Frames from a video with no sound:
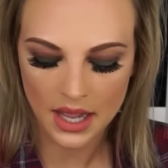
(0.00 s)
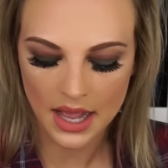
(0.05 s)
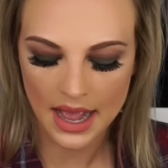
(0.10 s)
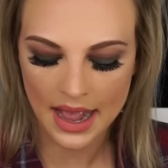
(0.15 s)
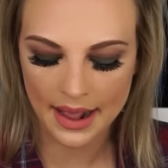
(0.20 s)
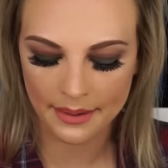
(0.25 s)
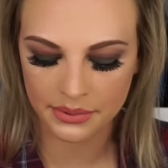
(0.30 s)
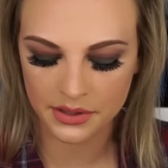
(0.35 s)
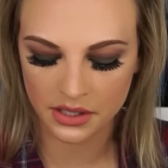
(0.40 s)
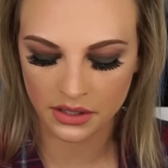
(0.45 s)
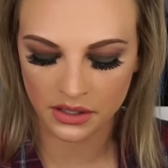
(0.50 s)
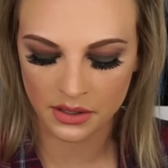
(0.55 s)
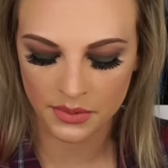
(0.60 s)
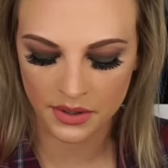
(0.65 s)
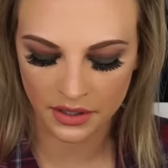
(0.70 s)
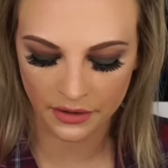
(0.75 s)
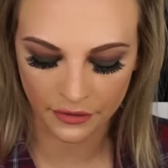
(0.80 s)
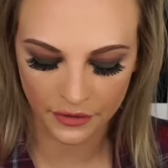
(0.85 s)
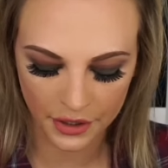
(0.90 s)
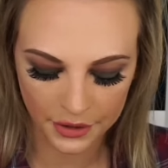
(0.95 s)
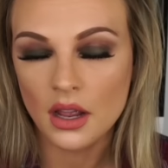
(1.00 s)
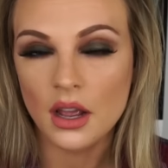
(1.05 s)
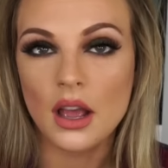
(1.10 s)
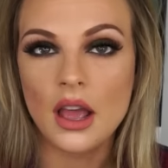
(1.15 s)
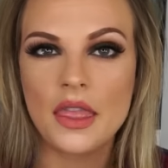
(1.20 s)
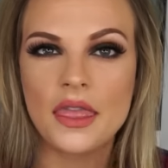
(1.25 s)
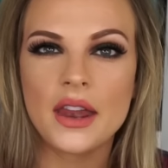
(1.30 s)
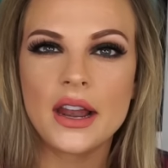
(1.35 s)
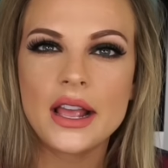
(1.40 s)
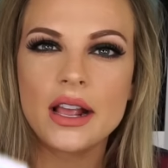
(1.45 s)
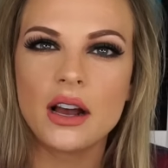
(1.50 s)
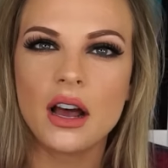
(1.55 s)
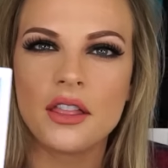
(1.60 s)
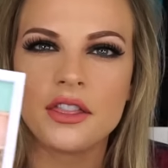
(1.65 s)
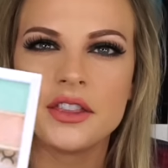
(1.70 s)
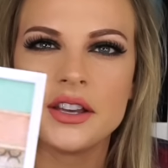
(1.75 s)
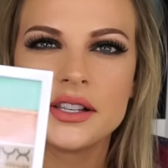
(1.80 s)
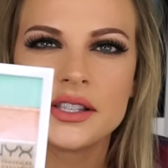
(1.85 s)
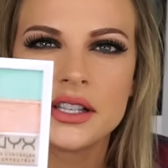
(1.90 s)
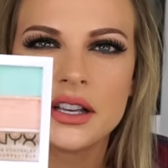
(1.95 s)
Absolutely beautiful. And then I got
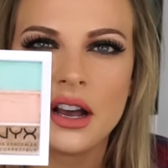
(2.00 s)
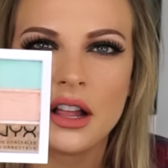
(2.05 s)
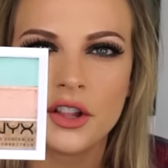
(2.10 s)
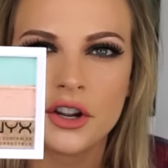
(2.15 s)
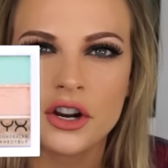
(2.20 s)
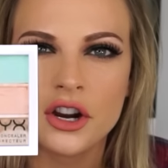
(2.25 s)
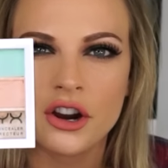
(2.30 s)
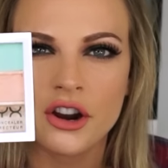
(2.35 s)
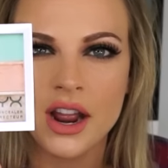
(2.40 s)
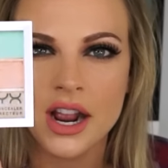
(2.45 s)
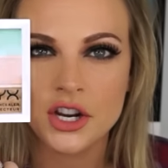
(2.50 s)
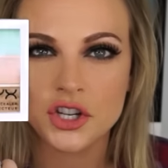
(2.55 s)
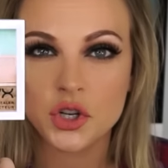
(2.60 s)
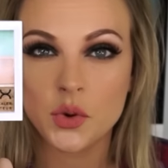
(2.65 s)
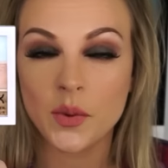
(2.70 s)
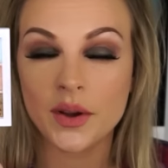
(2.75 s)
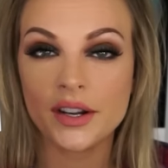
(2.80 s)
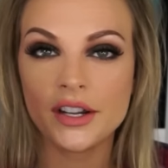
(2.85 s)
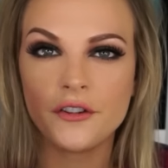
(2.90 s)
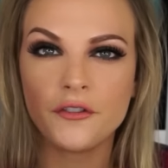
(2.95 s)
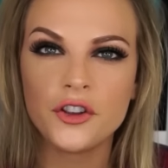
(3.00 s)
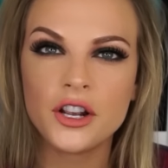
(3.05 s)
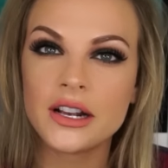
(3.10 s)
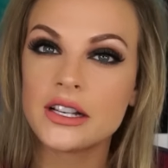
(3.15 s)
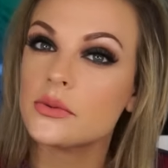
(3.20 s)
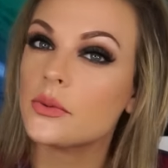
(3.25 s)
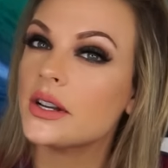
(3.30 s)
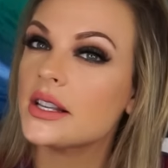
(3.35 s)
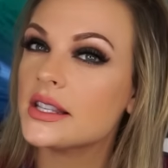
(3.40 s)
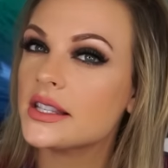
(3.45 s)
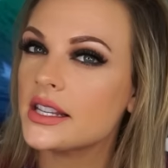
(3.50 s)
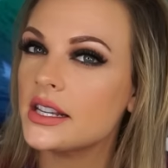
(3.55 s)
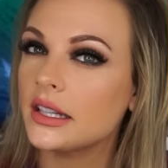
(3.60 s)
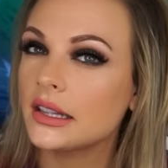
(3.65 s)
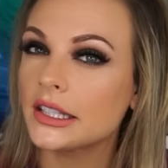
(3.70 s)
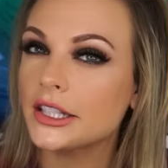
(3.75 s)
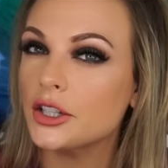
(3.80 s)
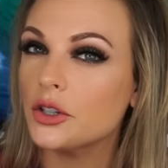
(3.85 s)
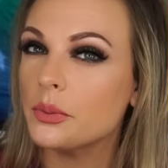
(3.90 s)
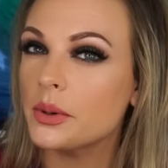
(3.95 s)
this color correction one, and if you guys want to see a
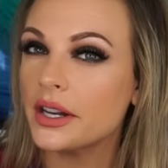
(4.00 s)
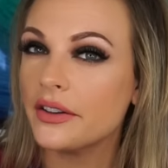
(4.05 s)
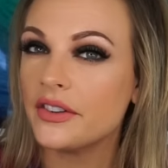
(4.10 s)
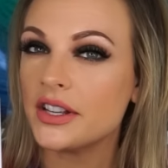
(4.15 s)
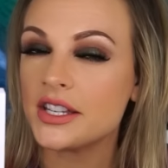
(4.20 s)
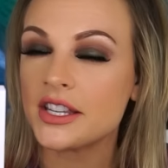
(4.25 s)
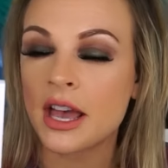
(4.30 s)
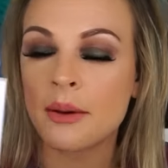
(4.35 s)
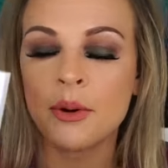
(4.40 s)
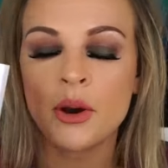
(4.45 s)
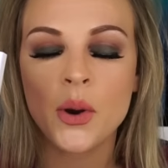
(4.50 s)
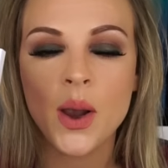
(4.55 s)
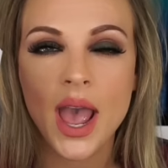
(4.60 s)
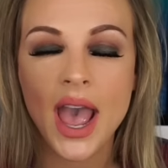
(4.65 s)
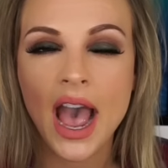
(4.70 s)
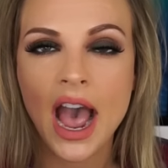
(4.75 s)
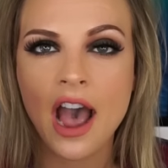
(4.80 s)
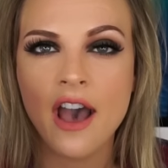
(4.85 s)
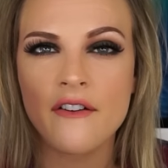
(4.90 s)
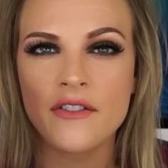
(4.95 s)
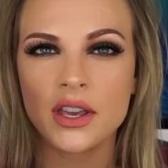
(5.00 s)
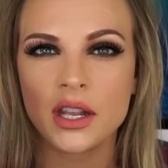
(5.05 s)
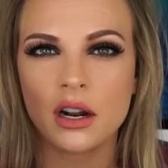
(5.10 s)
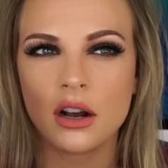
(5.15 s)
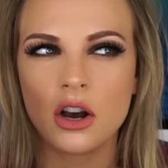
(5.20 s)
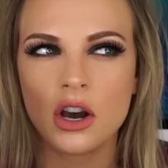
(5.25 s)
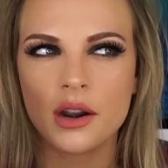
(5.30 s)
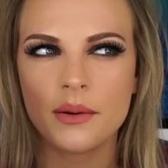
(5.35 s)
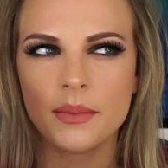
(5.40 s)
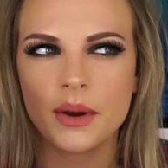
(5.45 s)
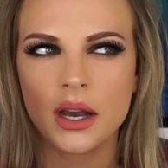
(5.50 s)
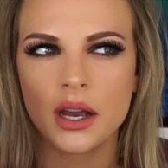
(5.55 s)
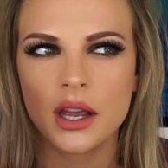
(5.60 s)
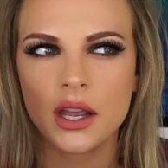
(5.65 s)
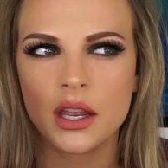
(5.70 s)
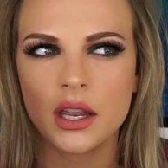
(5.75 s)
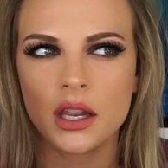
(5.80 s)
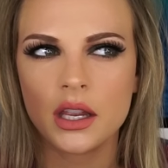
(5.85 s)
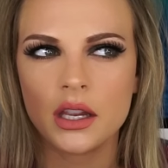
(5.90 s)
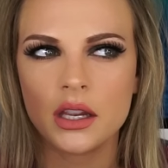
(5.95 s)
little bit of a demo, I have it on
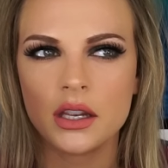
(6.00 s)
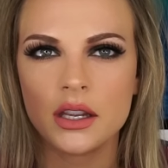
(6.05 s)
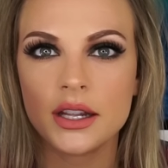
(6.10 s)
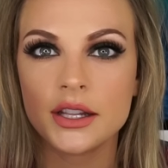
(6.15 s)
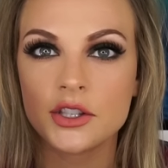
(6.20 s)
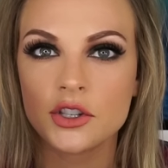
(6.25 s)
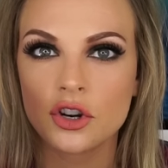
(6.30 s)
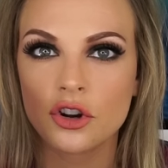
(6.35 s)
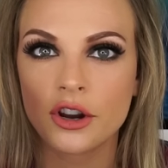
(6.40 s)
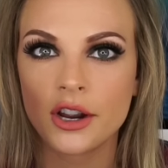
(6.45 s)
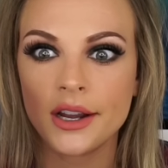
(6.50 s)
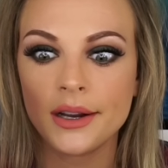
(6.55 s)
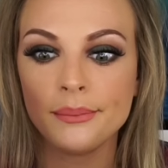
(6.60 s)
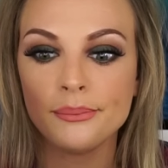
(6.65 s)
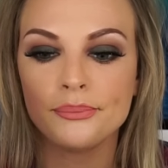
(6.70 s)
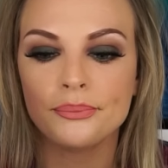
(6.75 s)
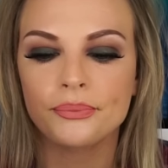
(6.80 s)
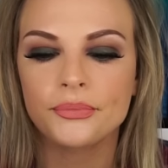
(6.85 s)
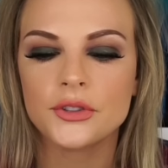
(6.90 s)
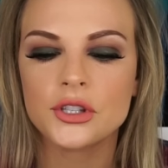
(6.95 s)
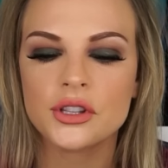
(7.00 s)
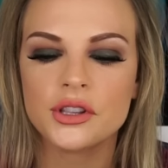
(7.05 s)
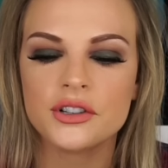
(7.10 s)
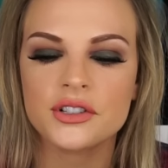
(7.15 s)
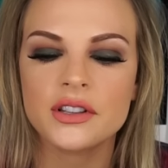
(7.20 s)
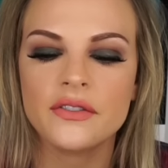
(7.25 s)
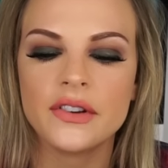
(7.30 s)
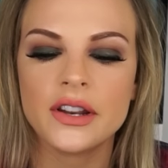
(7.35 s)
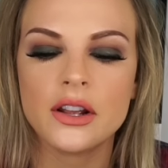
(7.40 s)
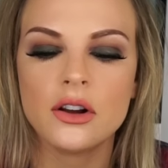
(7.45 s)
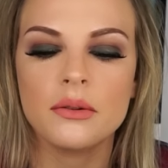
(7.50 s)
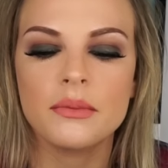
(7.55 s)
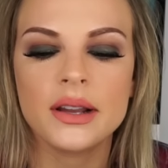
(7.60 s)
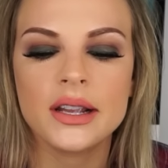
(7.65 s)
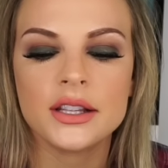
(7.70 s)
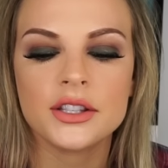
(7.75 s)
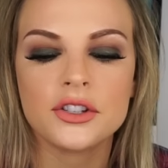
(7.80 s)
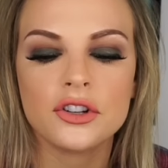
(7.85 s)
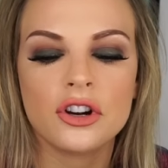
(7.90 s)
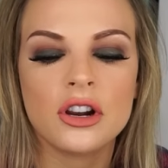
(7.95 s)
my Instagram. So there's a video on my
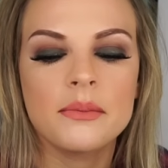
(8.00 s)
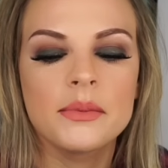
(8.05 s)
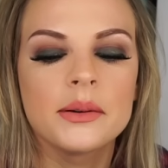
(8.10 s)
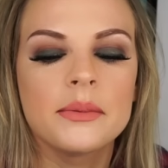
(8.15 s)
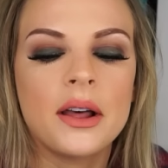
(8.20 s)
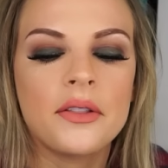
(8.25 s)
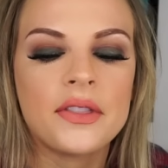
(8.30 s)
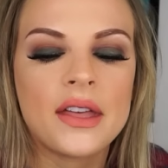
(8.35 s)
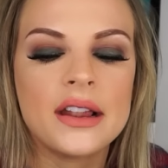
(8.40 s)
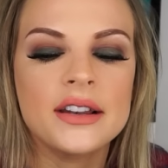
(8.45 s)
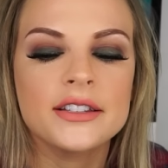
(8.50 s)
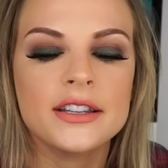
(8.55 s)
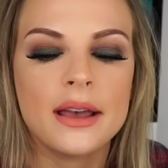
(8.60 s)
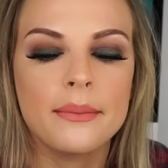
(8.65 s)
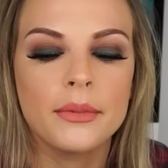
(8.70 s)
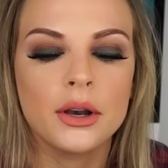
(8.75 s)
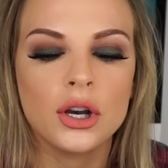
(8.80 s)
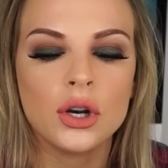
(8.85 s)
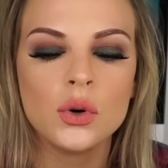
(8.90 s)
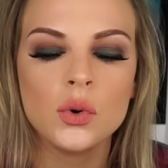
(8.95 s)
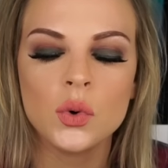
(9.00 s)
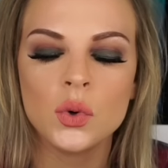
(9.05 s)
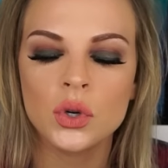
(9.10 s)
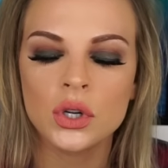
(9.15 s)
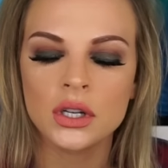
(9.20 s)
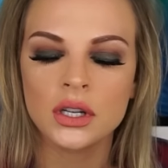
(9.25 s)
Instagram about that demo.